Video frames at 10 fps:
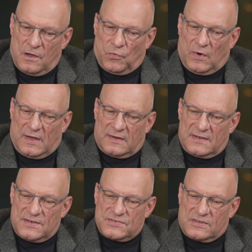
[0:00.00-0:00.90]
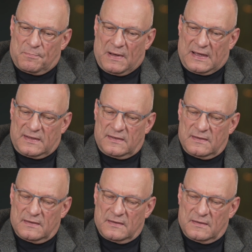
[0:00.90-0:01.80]
One is that the
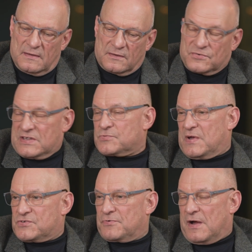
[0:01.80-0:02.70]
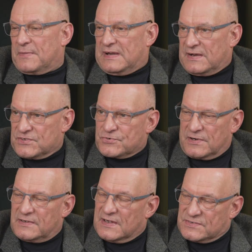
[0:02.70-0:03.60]
body, because that's the way Sri Atmananda
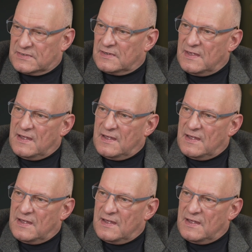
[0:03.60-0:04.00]
sort of does it.